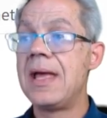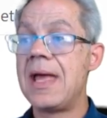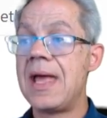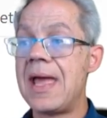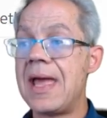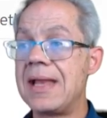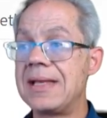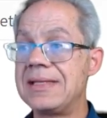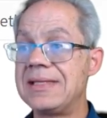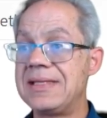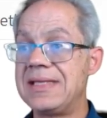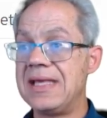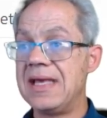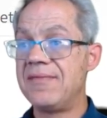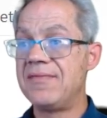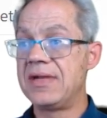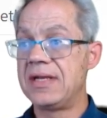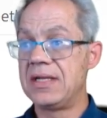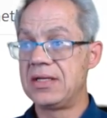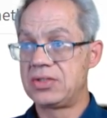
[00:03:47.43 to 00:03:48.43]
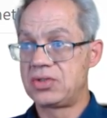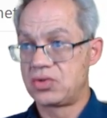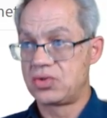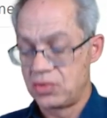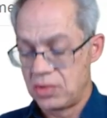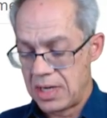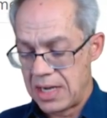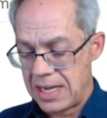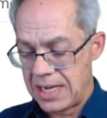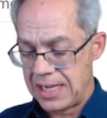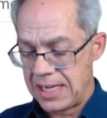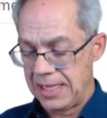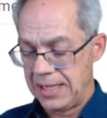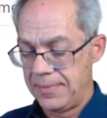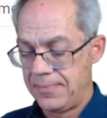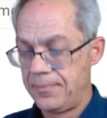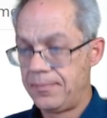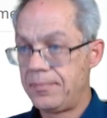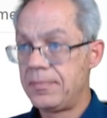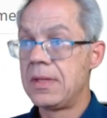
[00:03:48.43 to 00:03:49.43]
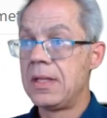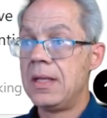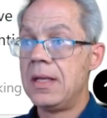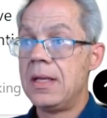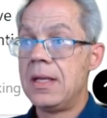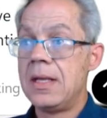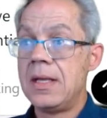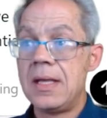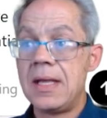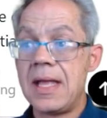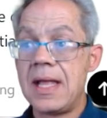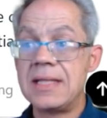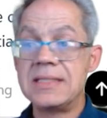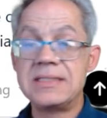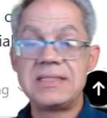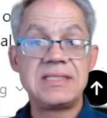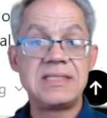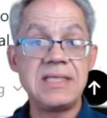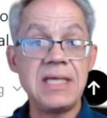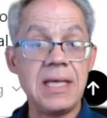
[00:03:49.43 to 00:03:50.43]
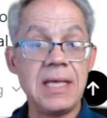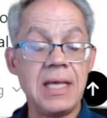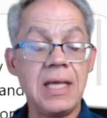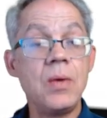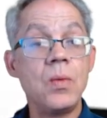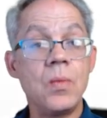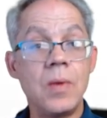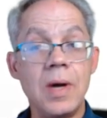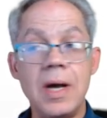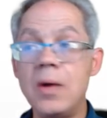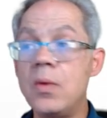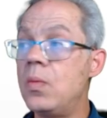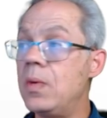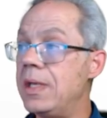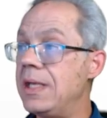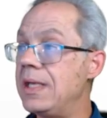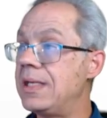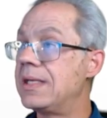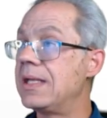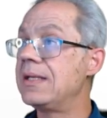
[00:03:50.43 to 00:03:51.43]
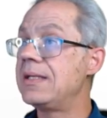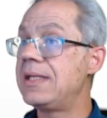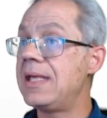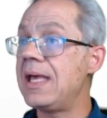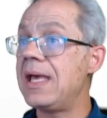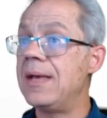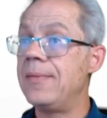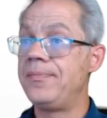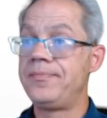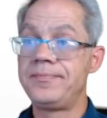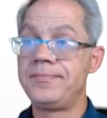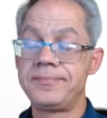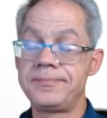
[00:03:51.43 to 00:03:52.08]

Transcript: and give it a try and see what we can get.